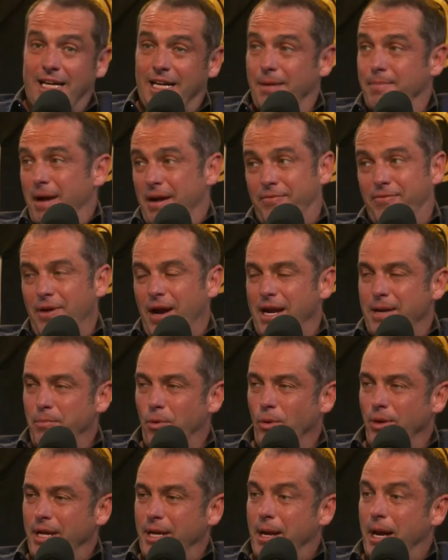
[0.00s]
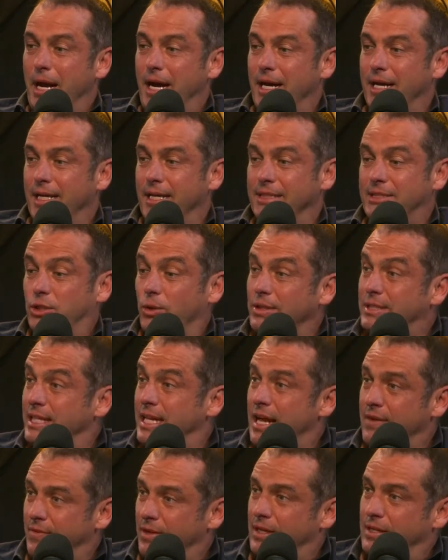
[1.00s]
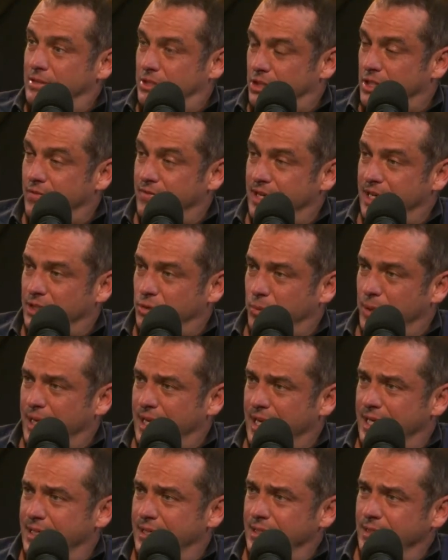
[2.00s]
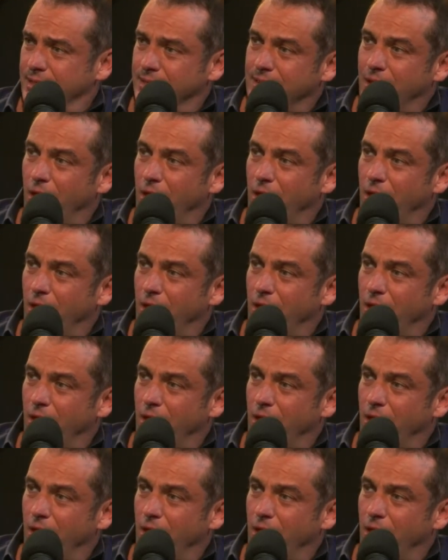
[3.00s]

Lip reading: Come back Friday morning. So did you have a nice weekend?